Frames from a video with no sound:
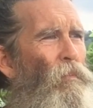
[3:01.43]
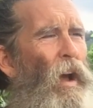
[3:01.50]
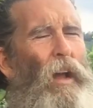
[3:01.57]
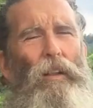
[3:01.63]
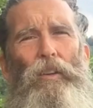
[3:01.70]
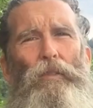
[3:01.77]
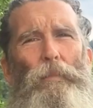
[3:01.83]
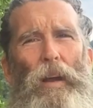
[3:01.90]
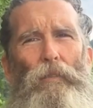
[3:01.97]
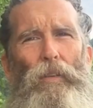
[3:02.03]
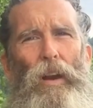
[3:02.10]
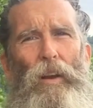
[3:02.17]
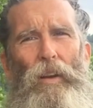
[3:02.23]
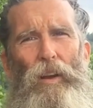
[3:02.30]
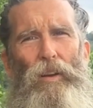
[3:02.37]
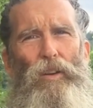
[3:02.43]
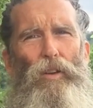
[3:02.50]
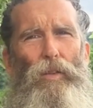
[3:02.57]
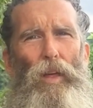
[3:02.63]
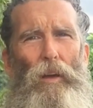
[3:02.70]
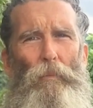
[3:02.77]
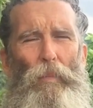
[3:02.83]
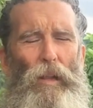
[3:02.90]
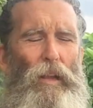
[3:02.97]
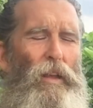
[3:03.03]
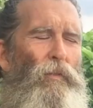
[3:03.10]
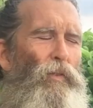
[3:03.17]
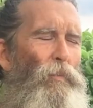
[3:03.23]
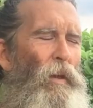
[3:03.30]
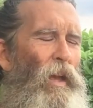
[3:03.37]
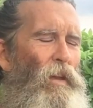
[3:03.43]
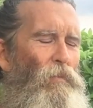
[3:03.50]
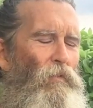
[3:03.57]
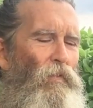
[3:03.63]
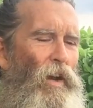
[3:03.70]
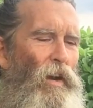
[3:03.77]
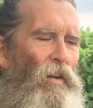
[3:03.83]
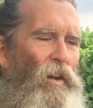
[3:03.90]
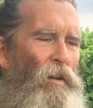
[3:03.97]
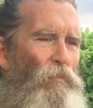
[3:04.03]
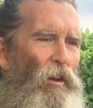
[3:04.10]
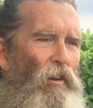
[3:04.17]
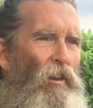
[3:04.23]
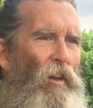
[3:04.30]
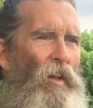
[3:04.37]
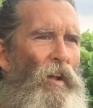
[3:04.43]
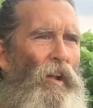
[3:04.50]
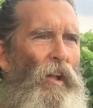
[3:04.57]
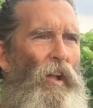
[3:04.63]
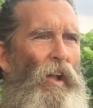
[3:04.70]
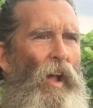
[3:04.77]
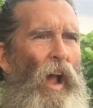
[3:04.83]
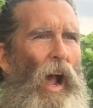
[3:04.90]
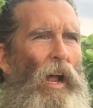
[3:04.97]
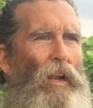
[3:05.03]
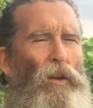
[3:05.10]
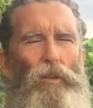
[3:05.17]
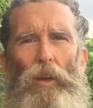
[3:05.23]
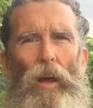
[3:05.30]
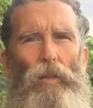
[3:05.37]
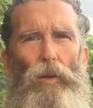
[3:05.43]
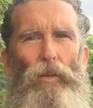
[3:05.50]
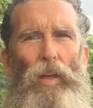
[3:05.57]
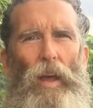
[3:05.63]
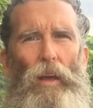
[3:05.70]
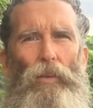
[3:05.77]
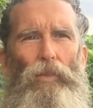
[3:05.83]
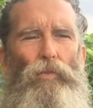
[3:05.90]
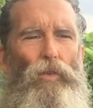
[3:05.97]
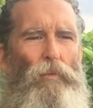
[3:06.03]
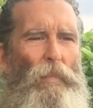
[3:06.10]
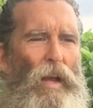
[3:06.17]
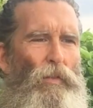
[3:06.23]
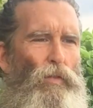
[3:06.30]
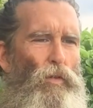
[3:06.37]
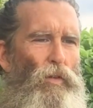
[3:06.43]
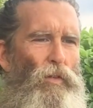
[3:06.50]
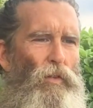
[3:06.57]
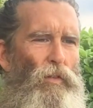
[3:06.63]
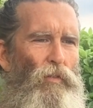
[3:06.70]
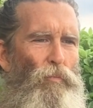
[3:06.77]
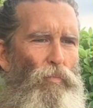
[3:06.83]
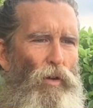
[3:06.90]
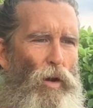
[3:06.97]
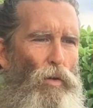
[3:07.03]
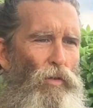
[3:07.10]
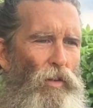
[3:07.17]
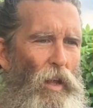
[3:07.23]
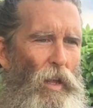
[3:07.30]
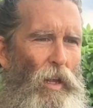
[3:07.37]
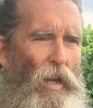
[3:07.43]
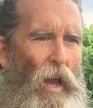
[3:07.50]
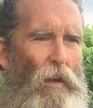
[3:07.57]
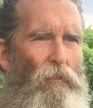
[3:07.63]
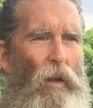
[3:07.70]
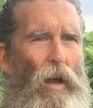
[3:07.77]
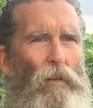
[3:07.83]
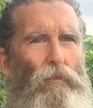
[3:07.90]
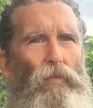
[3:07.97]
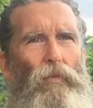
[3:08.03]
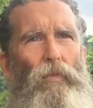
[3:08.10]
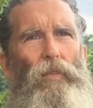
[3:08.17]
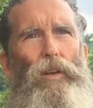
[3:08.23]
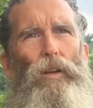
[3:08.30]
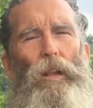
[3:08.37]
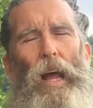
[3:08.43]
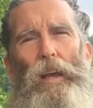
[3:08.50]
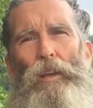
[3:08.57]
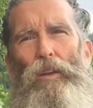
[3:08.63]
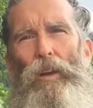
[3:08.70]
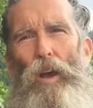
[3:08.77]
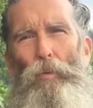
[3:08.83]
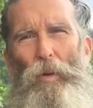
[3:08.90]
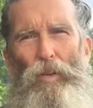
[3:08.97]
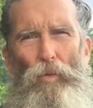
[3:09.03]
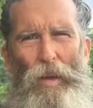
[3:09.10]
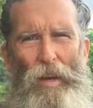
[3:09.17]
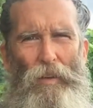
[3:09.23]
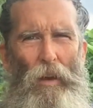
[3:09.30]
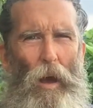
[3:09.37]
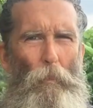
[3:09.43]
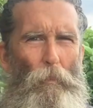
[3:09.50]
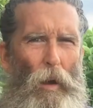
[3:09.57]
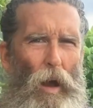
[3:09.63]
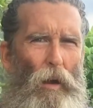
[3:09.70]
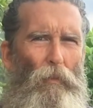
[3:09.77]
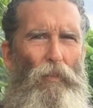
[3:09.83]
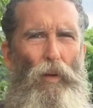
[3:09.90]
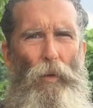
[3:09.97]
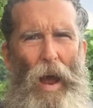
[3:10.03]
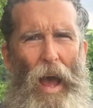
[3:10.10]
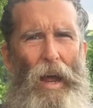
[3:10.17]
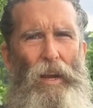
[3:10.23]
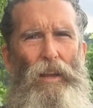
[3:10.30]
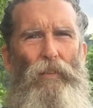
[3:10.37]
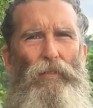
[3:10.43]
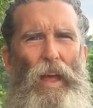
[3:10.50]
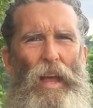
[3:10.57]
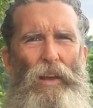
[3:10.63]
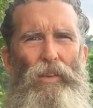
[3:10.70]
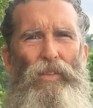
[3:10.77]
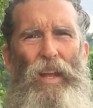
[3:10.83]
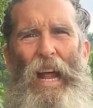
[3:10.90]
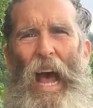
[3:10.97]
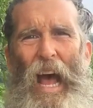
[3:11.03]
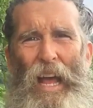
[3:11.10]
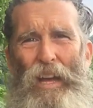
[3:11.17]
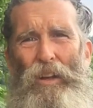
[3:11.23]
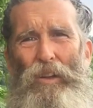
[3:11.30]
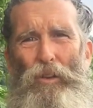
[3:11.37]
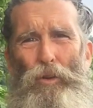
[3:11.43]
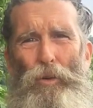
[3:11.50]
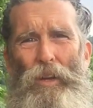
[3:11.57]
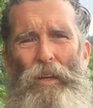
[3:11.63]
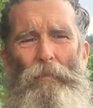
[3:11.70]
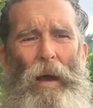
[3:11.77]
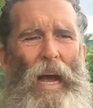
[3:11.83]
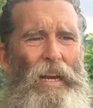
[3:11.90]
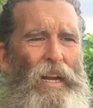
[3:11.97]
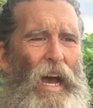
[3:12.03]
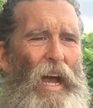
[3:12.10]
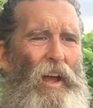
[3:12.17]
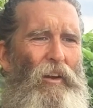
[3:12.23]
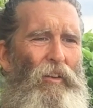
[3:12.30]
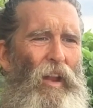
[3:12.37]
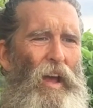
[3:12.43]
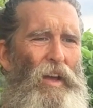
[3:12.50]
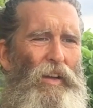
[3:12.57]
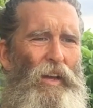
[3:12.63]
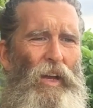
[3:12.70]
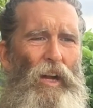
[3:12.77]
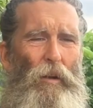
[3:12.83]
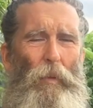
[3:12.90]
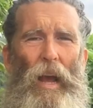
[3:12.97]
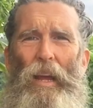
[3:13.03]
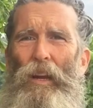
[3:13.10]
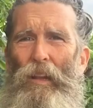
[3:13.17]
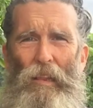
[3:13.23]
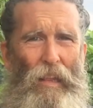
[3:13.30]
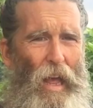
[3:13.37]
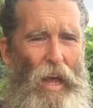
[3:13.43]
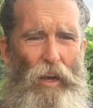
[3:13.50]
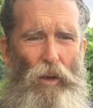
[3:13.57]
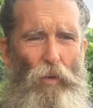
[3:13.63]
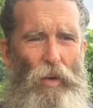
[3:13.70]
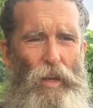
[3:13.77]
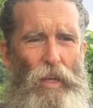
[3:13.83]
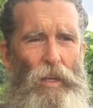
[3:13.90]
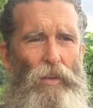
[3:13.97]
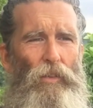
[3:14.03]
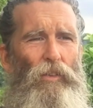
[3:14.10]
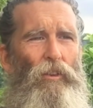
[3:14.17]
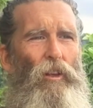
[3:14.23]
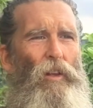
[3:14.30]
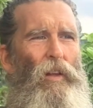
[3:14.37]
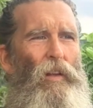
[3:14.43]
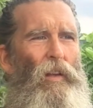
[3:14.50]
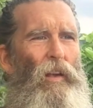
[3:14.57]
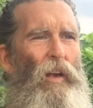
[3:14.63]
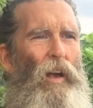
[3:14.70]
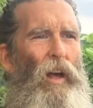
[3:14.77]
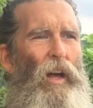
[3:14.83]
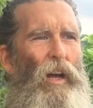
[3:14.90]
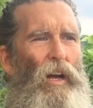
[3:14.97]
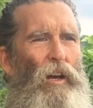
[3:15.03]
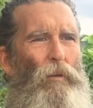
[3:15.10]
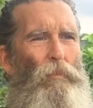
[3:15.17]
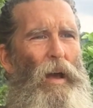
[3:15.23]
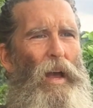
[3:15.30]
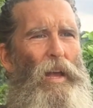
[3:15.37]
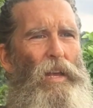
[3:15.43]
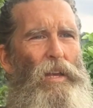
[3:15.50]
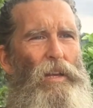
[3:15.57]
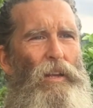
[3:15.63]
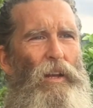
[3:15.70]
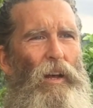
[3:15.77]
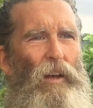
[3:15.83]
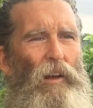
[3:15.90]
mileage may vary or your beliefs may vary, but I looked at other things for my sources of protein. I feel like, you know, between a variety of things that I include in my diet, like I eat a lot of greens, I eat